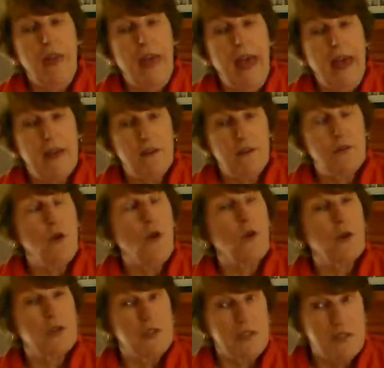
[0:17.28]
that, of
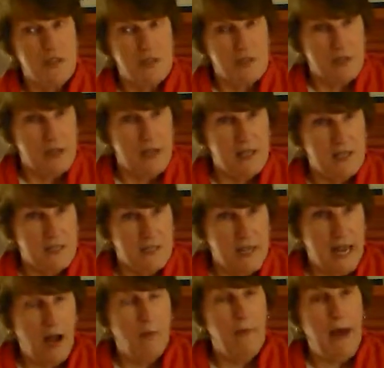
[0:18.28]
course, is
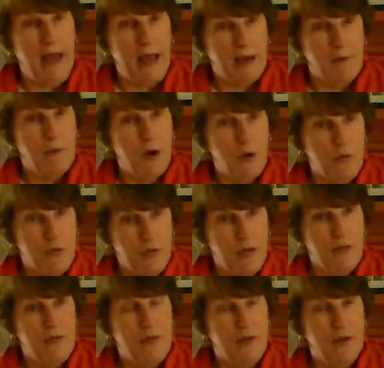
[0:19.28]
now back
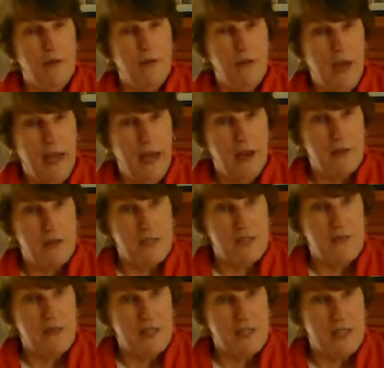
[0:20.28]
both in the
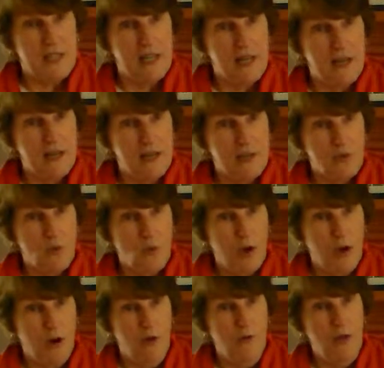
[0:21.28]
House and the Senate as
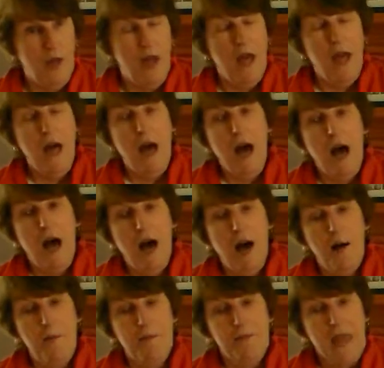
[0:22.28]
well.
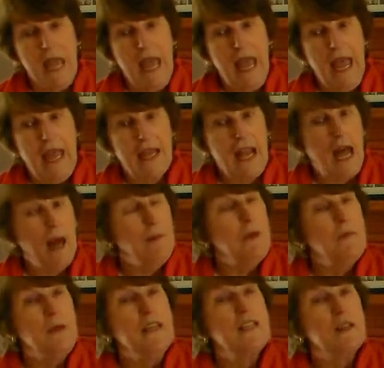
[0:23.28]
And
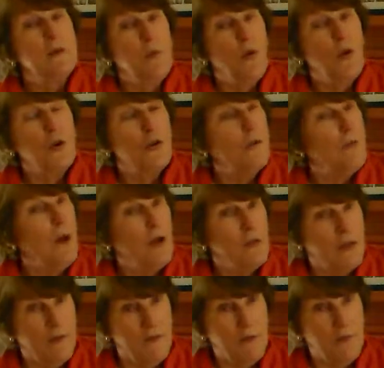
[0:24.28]
I'm a big supporter of
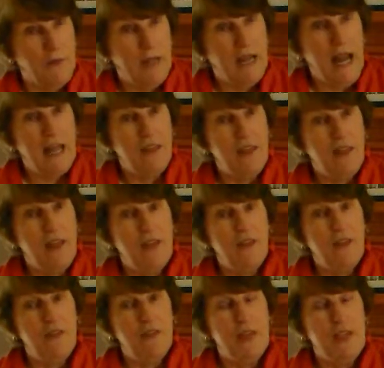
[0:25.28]
both of them. And I
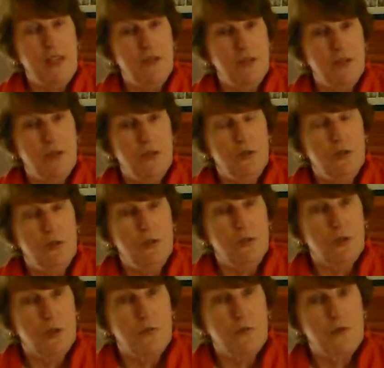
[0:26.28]
think that these two
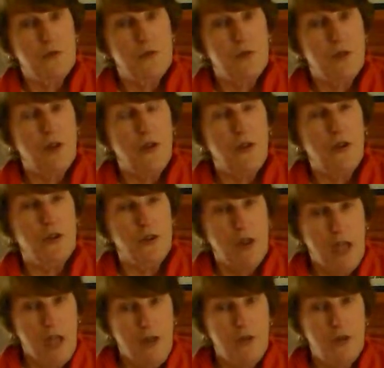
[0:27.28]
groups, you know,
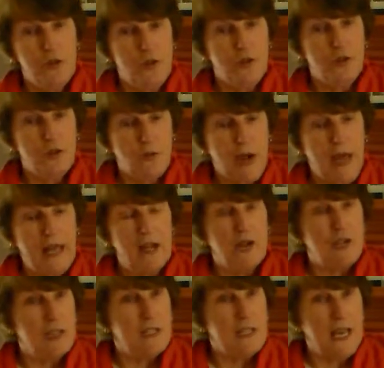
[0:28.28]
the two
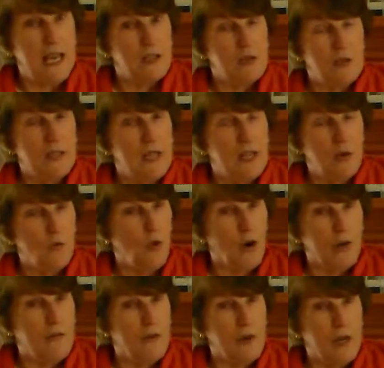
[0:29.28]
strategies actually can
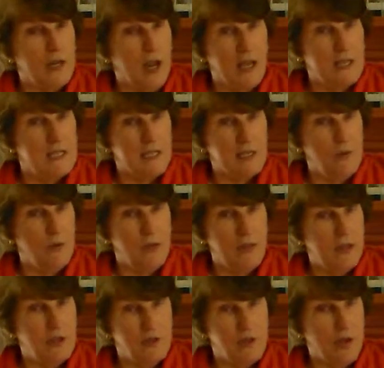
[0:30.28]
work very nicely
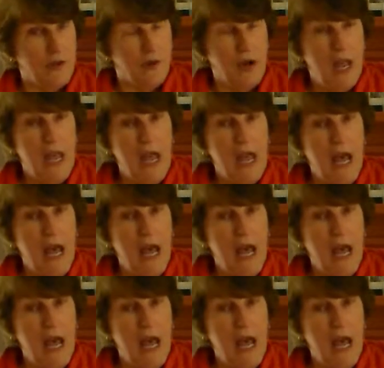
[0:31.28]
with each other.